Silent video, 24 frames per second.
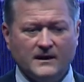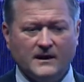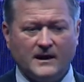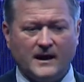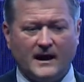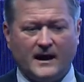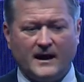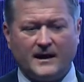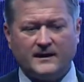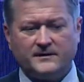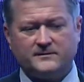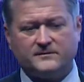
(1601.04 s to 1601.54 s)

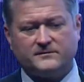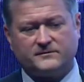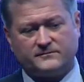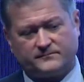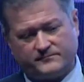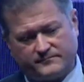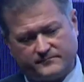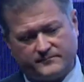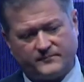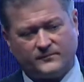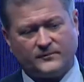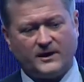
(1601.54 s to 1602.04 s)
And
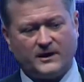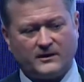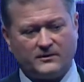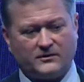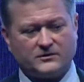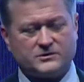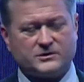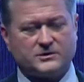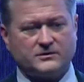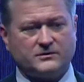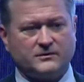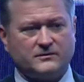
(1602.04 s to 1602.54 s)
we are
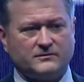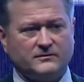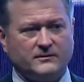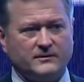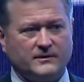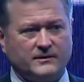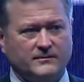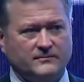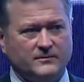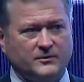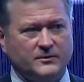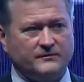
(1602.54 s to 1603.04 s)
also
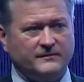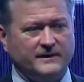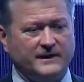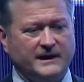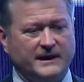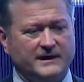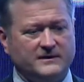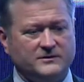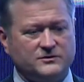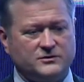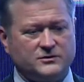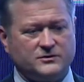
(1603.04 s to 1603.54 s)
moving
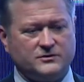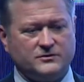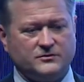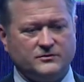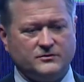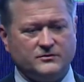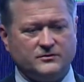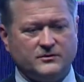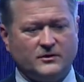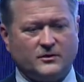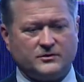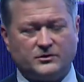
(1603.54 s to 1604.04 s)

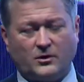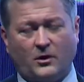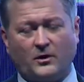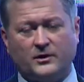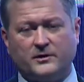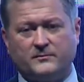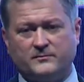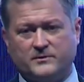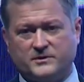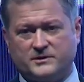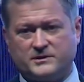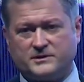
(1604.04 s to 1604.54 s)
into
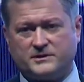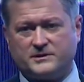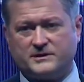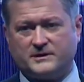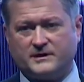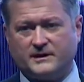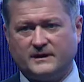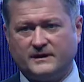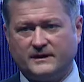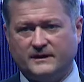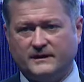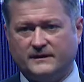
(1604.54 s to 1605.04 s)
autonomous
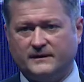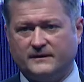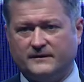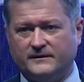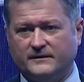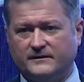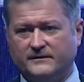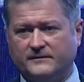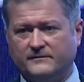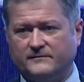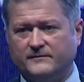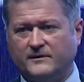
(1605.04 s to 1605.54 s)

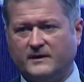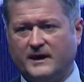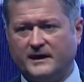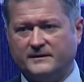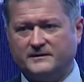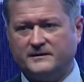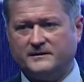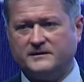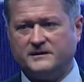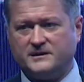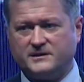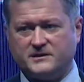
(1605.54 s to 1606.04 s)
and
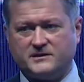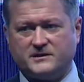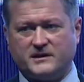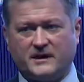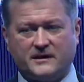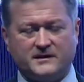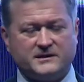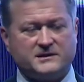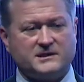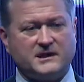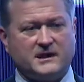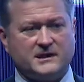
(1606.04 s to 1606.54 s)

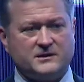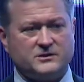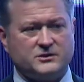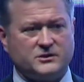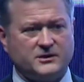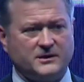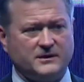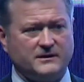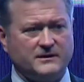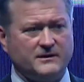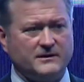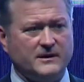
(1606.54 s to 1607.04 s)

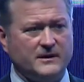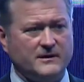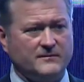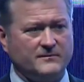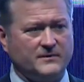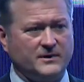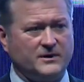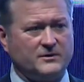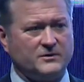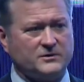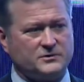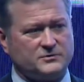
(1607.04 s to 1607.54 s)
digitalization,
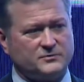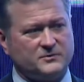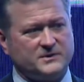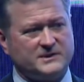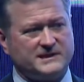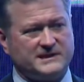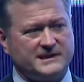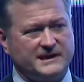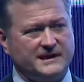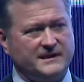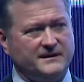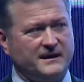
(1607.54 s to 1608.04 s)
because we
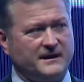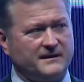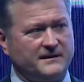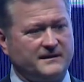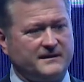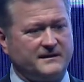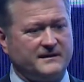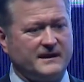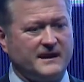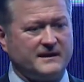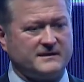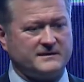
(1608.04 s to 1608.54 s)
see
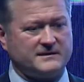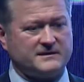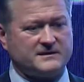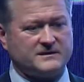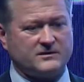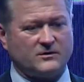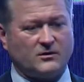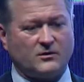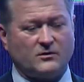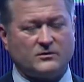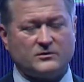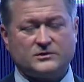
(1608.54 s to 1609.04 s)
that that's
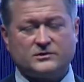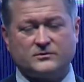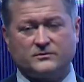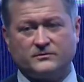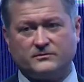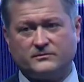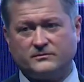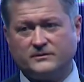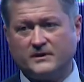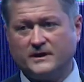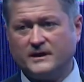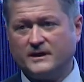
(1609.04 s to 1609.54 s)

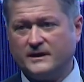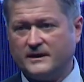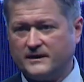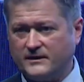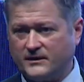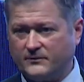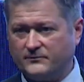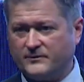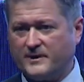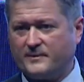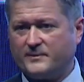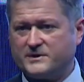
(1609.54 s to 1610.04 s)
also
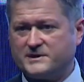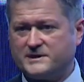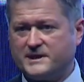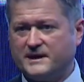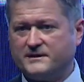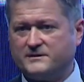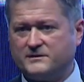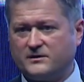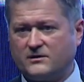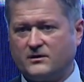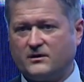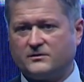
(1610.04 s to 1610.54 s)
can
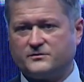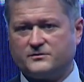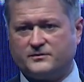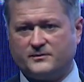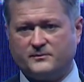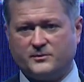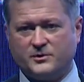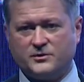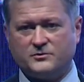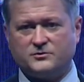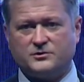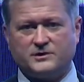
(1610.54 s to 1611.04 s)
represent a
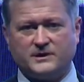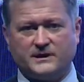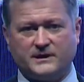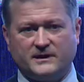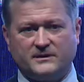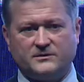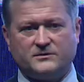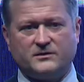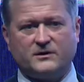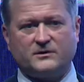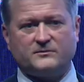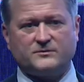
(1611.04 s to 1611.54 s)
contribution
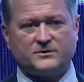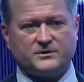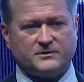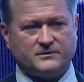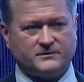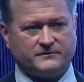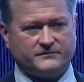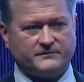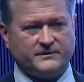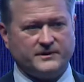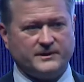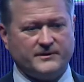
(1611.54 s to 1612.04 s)
in terms
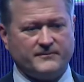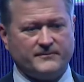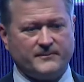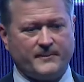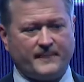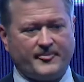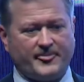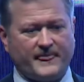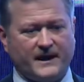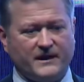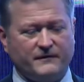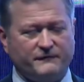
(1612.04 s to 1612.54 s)
of
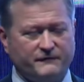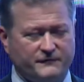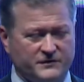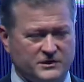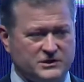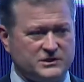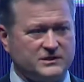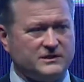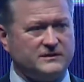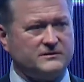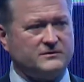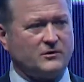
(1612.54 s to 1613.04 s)

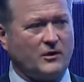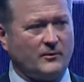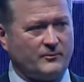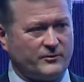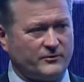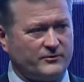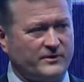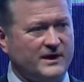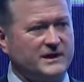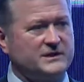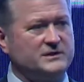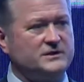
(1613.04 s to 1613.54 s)
efficient
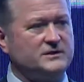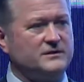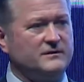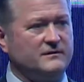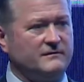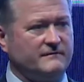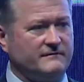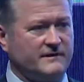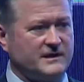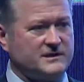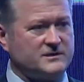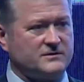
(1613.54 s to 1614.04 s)
operation of
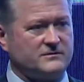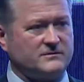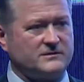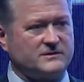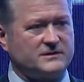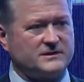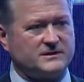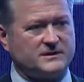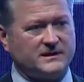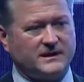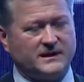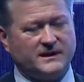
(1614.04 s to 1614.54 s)

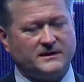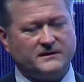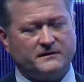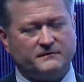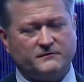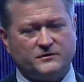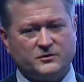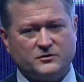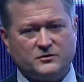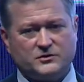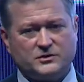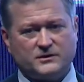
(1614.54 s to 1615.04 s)
vessels in the
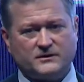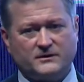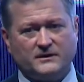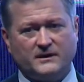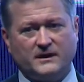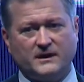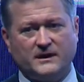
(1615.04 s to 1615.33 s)
future.